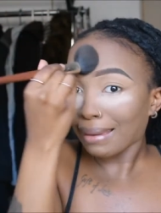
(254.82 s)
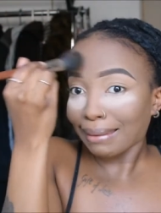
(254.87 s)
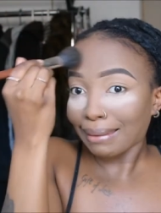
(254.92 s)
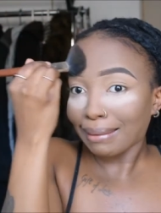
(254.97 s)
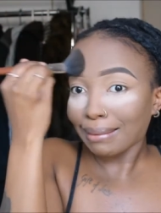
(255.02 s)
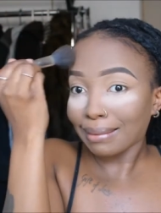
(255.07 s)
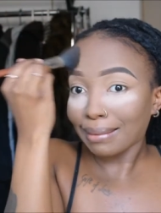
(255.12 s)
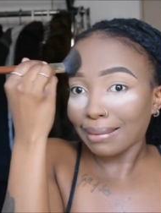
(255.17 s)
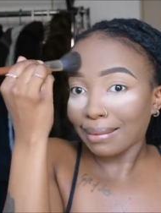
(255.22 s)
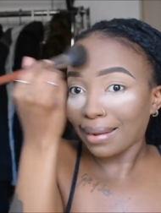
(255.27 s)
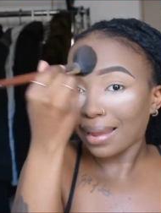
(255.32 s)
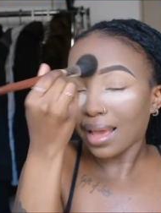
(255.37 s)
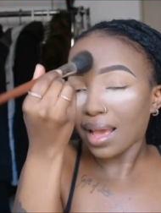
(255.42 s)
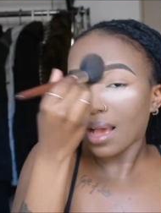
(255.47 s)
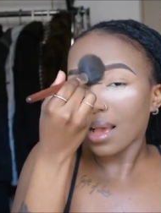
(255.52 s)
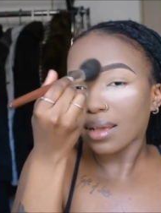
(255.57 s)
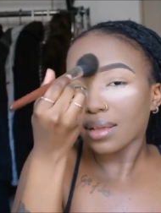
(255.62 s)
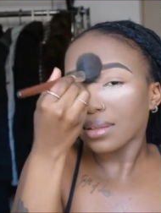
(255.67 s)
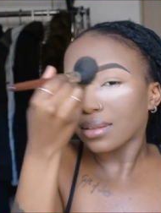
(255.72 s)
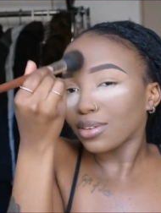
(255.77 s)
can
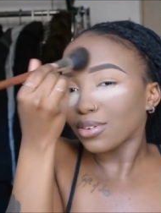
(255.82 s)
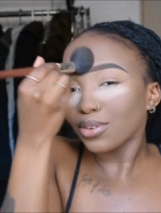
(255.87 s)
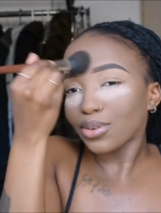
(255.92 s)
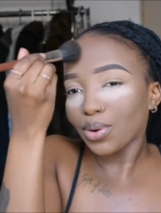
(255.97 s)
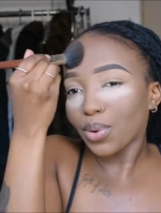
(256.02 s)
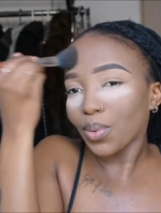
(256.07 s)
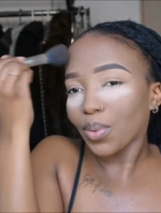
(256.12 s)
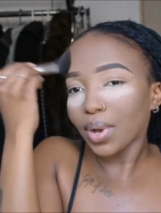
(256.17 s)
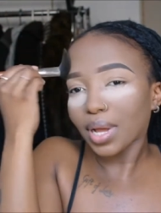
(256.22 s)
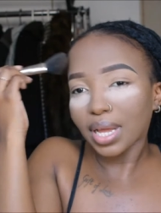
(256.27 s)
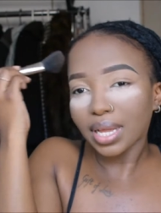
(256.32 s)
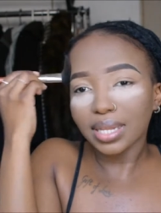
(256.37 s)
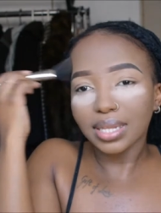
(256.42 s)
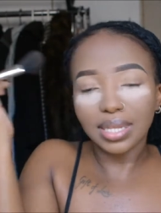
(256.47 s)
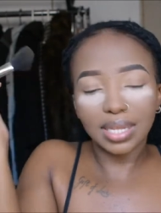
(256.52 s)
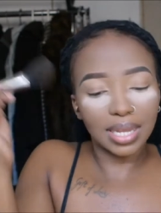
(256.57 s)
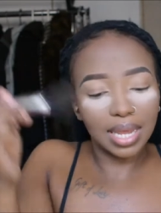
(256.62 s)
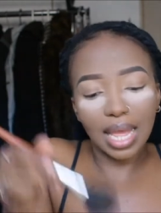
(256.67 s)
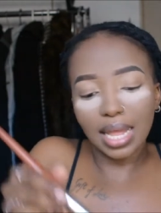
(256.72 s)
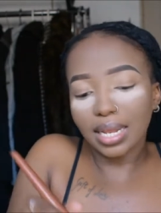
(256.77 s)
you know
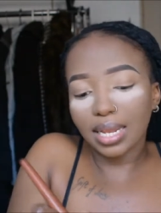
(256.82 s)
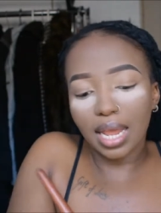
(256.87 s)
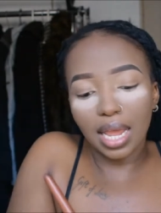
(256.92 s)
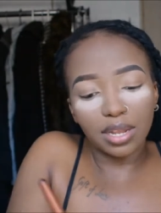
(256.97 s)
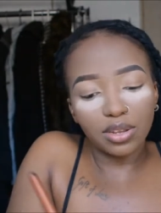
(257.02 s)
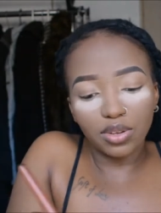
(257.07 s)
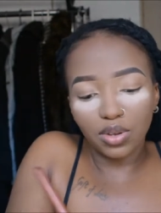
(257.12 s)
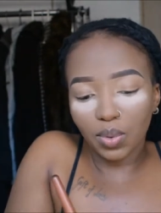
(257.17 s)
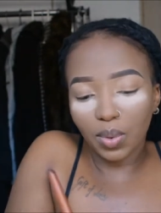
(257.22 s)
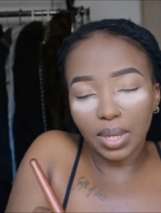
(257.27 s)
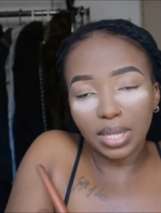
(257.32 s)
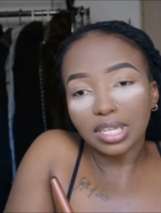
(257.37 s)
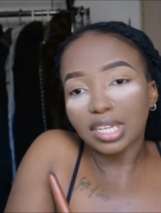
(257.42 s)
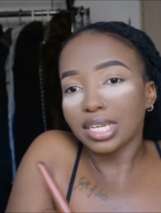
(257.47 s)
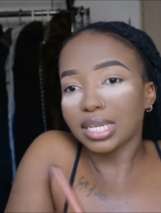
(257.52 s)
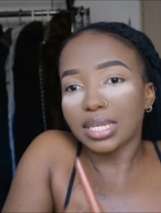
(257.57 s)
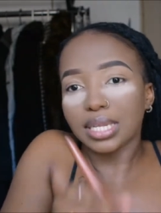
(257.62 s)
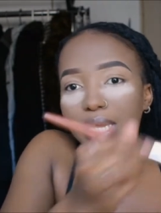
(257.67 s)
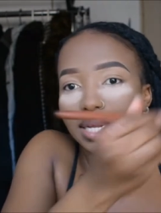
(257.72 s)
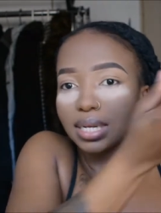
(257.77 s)
what and, and you know what
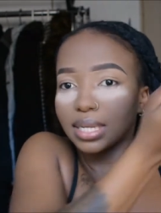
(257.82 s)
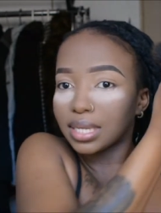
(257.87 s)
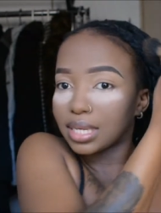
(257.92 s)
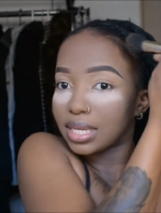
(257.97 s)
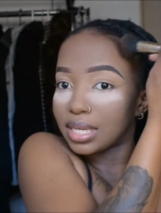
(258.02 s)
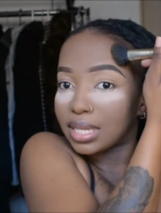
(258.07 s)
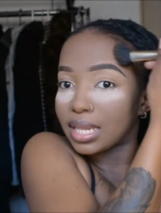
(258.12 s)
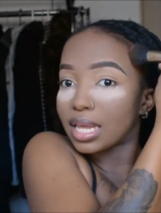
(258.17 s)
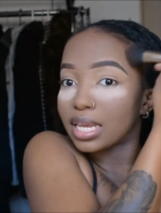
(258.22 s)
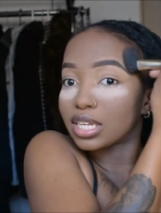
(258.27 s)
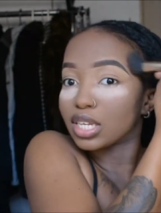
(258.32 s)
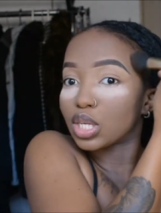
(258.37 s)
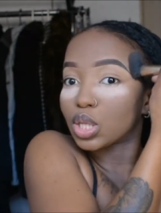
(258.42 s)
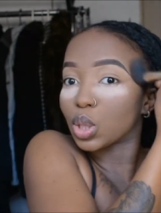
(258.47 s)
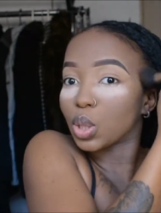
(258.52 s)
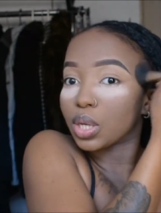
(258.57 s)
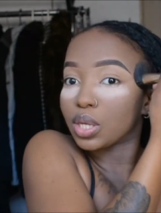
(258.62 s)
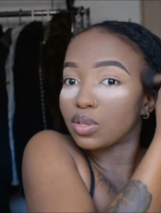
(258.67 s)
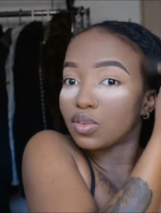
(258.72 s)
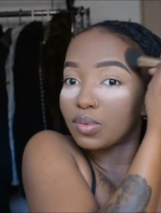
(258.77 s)
she said she's like she's
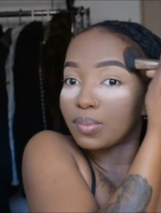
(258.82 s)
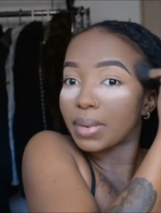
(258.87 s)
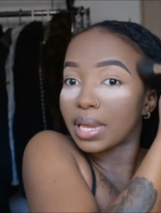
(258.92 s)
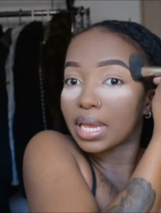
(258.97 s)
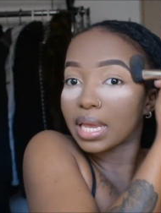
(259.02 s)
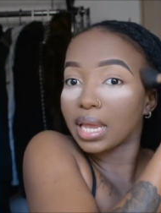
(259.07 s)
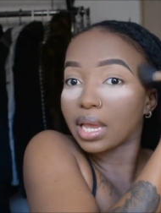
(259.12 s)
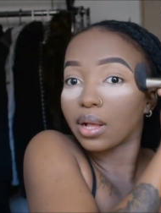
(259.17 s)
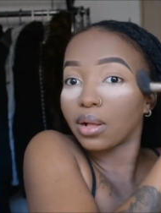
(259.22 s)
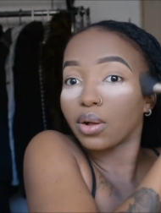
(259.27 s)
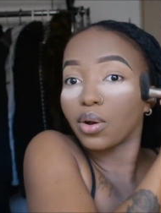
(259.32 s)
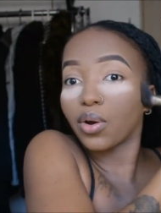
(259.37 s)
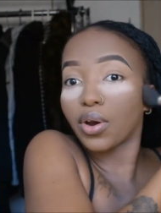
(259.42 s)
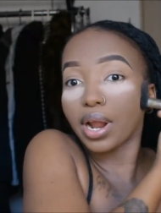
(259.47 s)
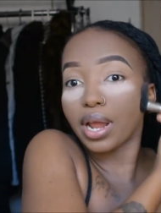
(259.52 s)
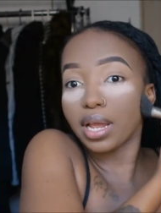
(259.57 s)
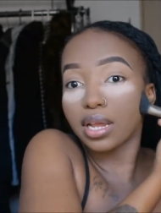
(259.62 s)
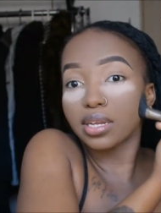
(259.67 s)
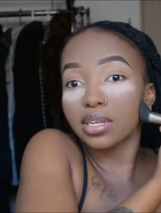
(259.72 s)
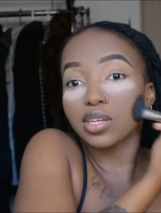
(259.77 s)
going to make Gail
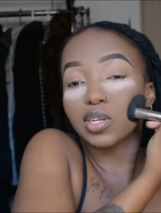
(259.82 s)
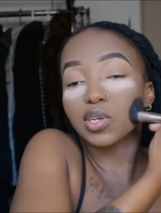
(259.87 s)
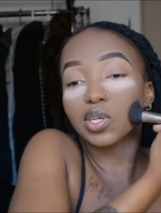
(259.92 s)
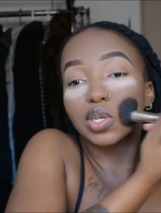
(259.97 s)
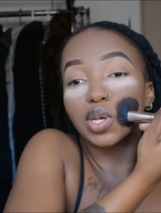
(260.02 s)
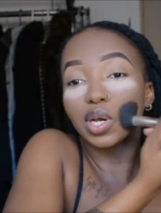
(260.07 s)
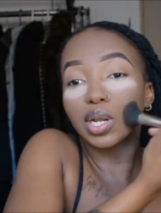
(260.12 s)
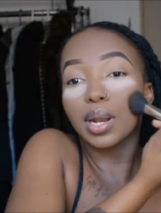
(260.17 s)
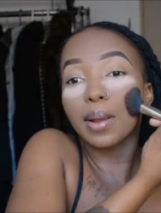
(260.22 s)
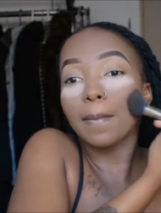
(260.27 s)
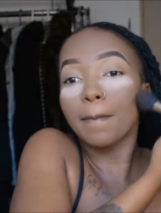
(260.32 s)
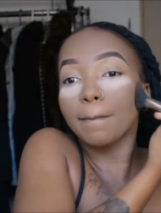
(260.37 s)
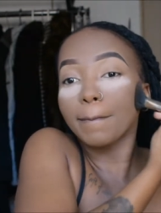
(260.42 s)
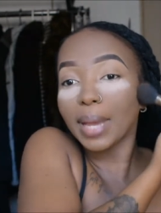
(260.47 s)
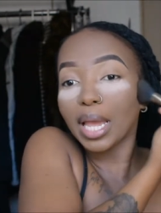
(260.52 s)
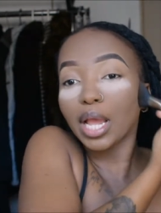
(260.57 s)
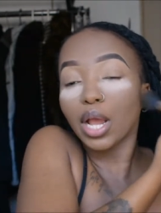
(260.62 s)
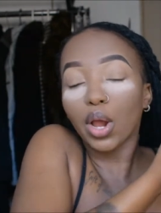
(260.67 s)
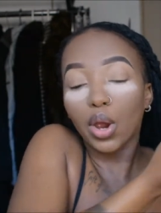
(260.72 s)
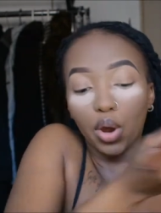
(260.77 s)
cry she's gonna
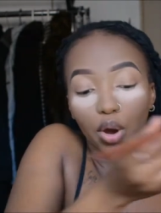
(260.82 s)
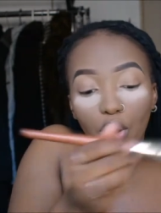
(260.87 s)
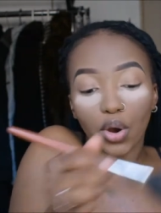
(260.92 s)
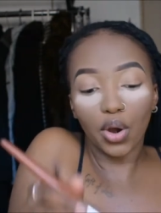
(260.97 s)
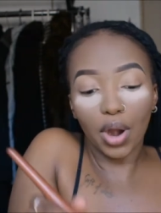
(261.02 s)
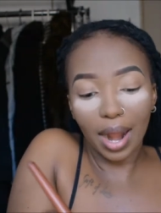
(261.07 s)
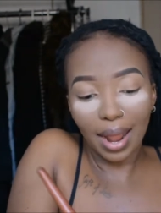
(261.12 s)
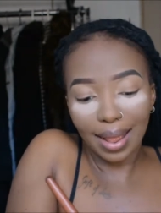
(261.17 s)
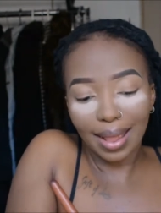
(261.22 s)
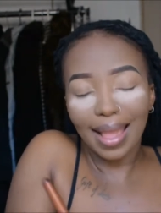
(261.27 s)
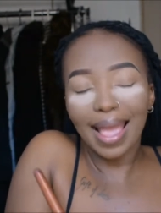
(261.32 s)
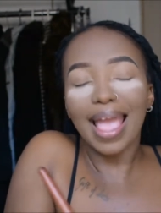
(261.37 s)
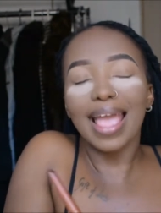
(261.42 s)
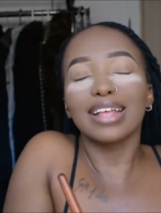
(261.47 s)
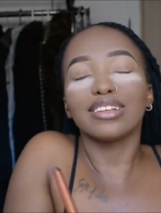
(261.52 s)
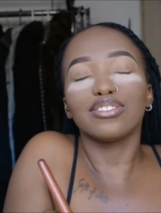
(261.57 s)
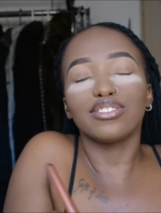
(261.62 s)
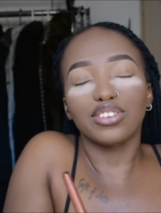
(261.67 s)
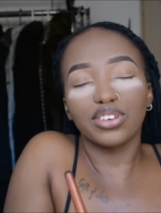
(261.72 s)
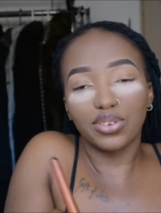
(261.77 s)
make her cry
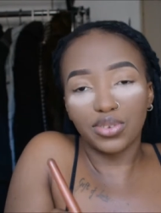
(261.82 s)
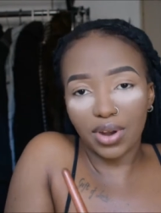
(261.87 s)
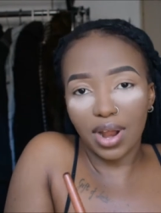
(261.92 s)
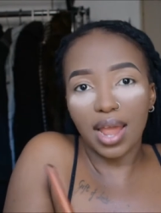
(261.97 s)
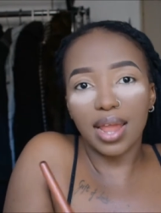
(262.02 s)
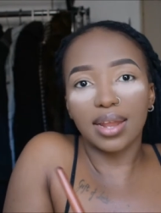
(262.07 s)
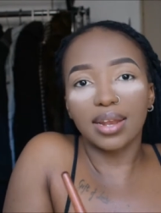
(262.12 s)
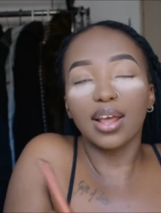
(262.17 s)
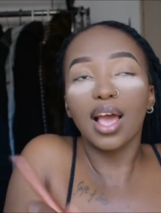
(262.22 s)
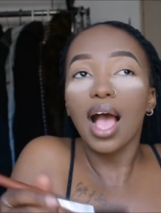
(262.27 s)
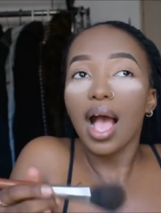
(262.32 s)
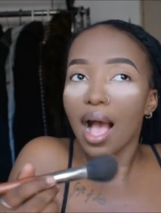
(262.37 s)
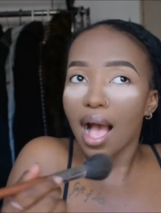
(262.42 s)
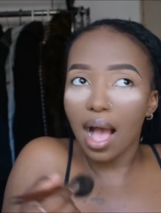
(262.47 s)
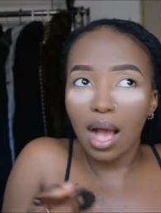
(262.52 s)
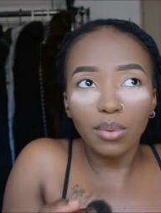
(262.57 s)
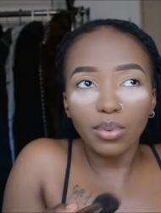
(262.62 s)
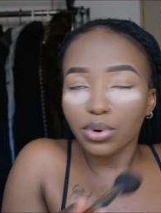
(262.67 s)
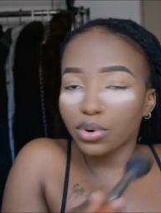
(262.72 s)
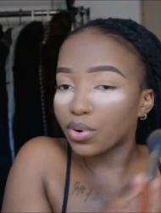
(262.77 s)
and she cried
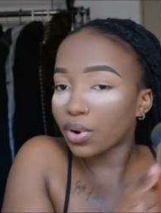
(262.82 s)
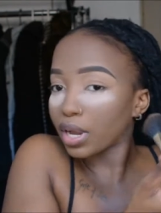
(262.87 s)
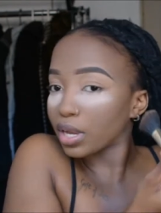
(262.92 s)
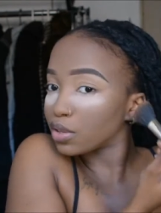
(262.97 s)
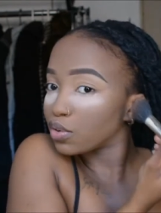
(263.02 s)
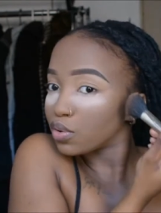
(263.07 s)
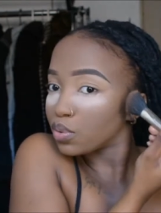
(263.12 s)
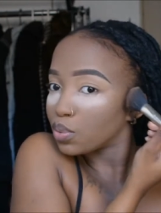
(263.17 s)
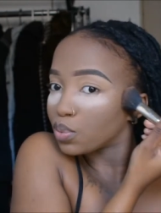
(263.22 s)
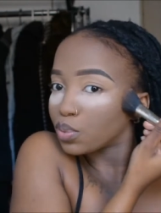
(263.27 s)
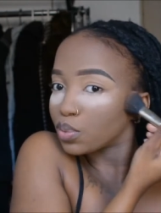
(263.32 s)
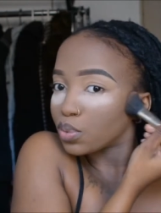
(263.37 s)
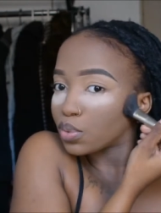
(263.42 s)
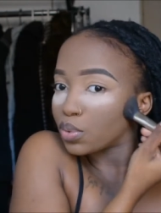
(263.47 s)
I would cry too